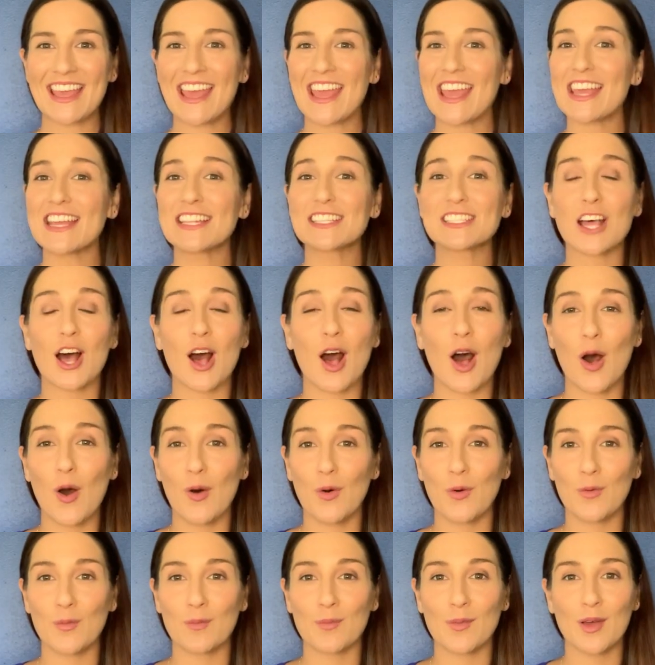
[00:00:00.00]
It's a
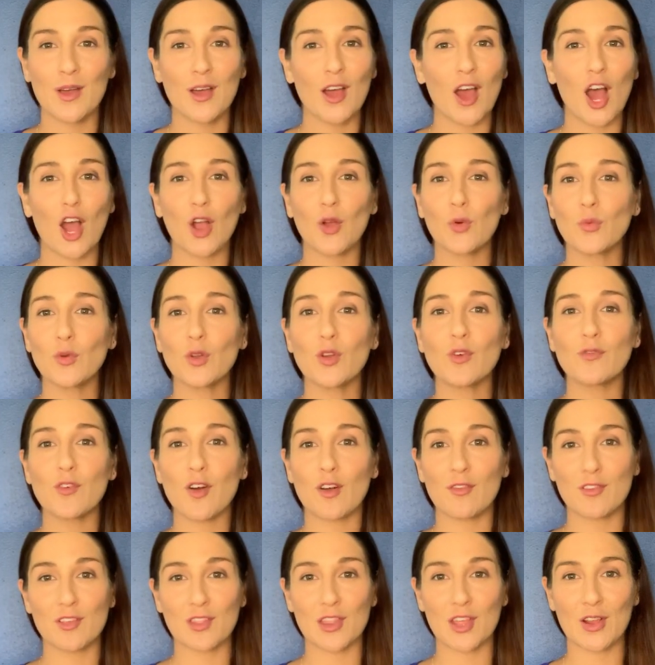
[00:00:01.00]
home, a roof
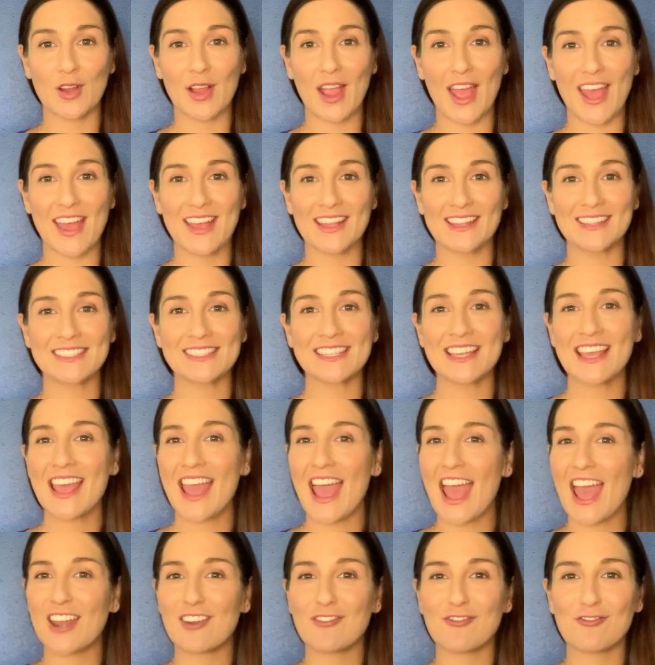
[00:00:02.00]
over their heads,
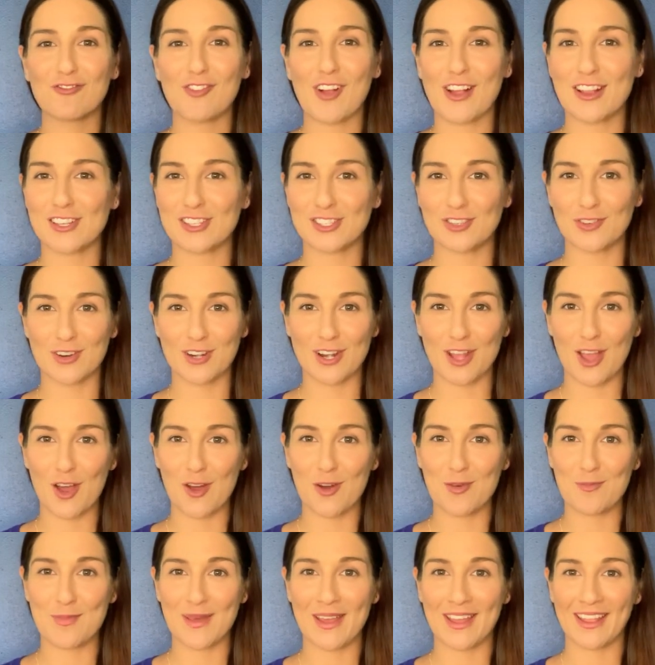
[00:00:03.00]
and a front door to
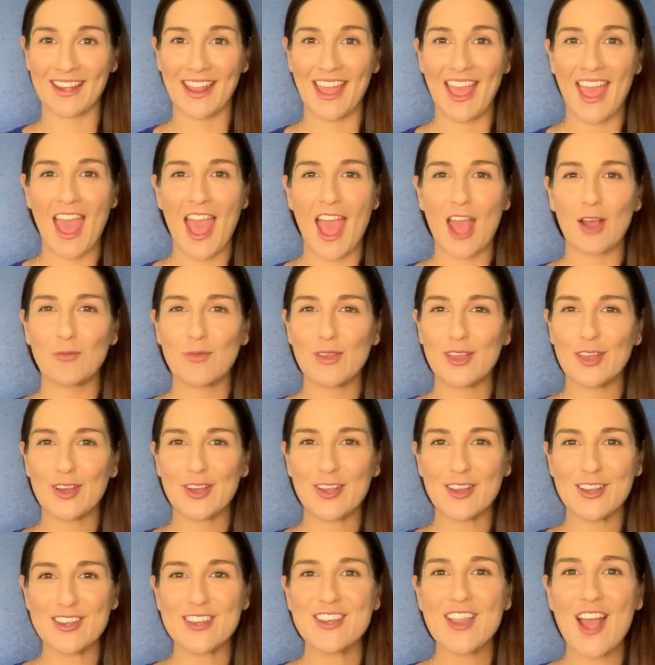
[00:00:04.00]
open. And we
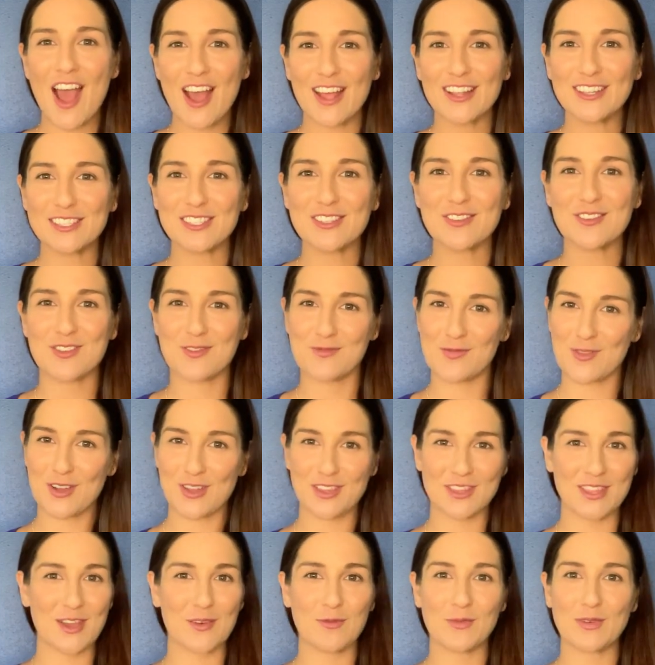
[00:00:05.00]
could not do the
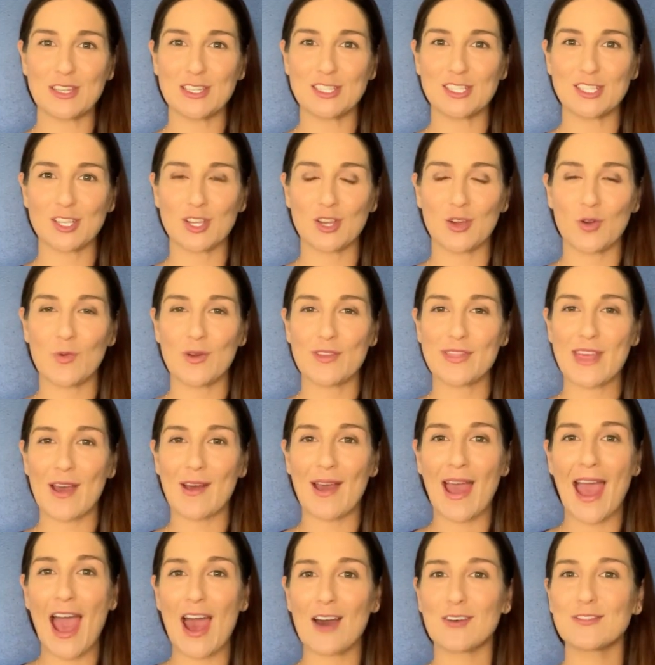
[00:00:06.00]
work that we do without
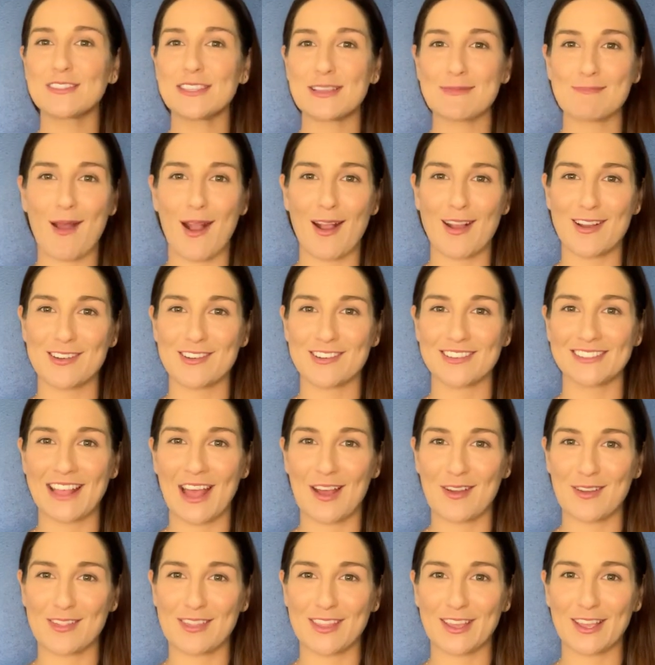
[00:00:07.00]
housing partners
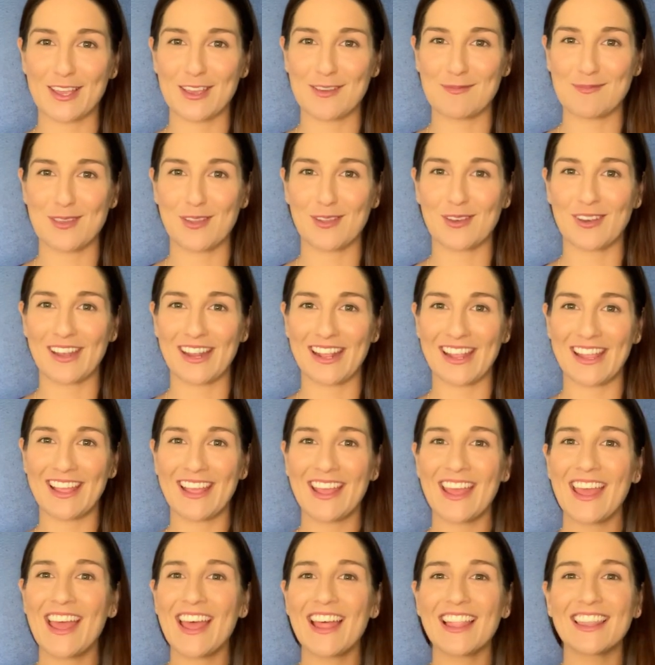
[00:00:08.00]
out in the community,
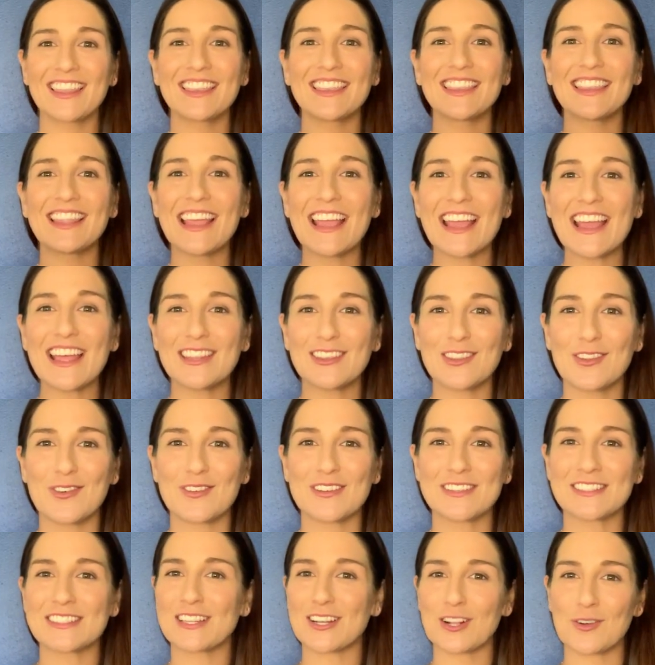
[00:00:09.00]

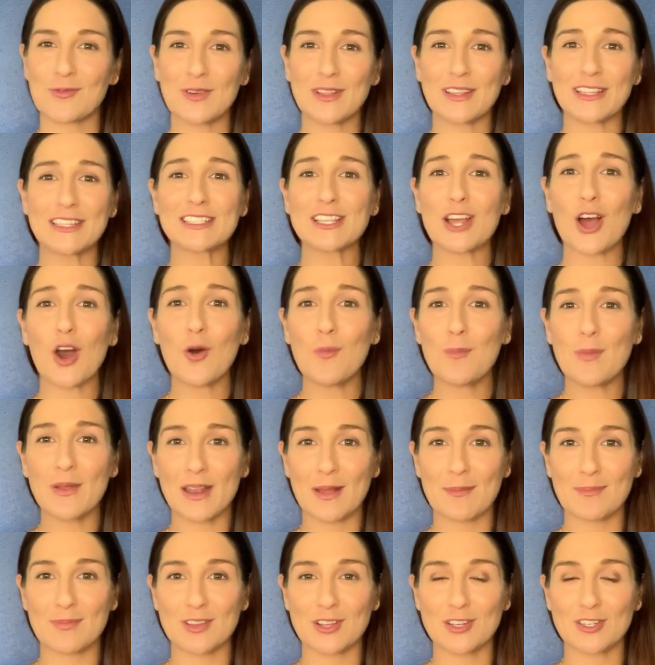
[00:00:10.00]
landlords that are willing to open
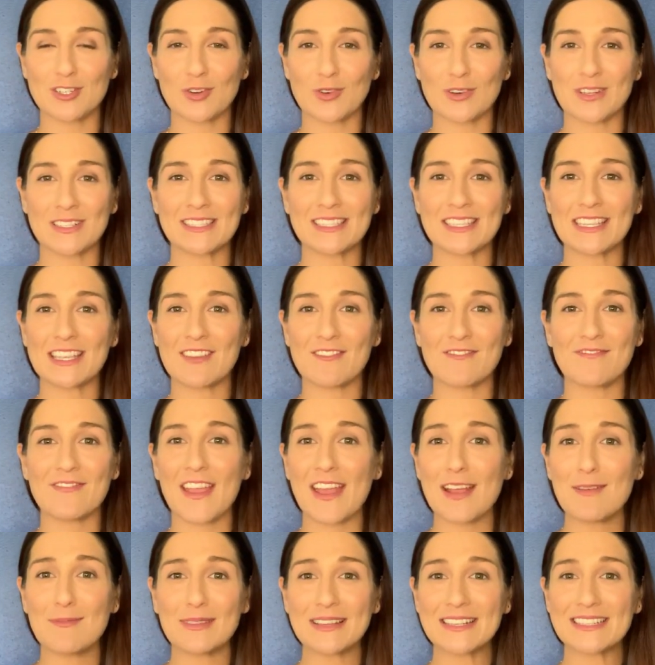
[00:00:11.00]
up their doors to give
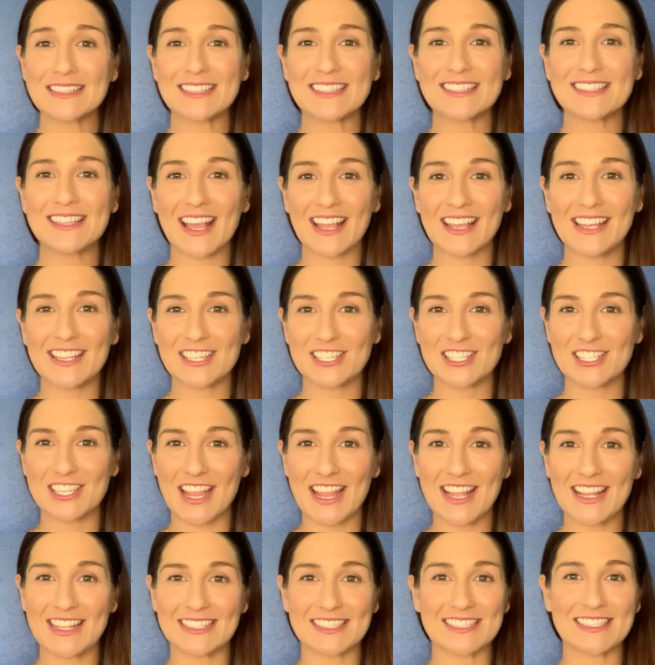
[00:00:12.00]
families a second
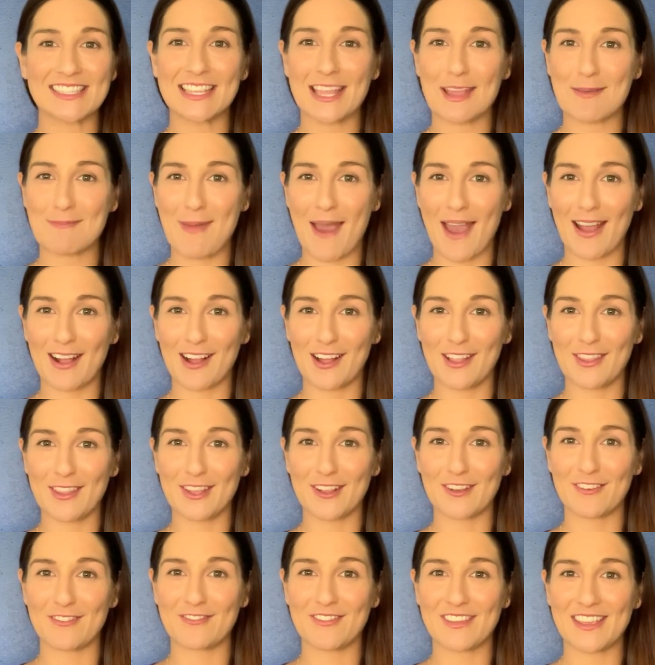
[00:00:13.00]
chance to get back on
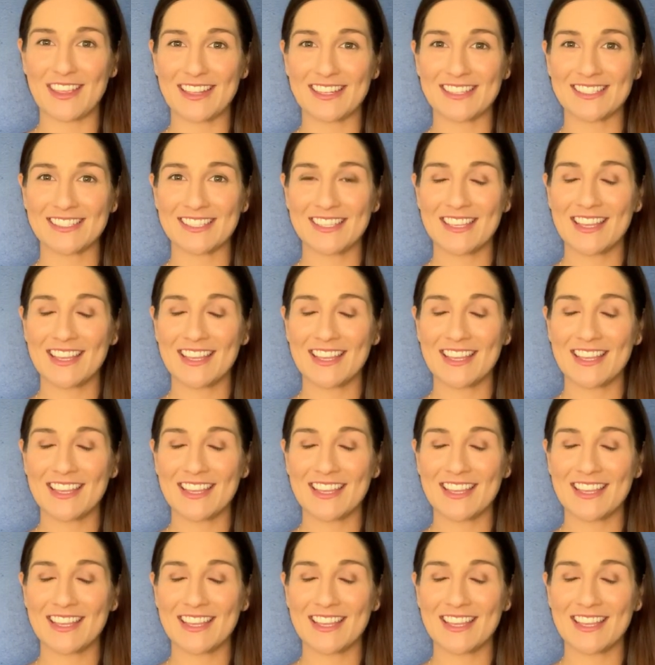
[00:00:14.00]
their feet.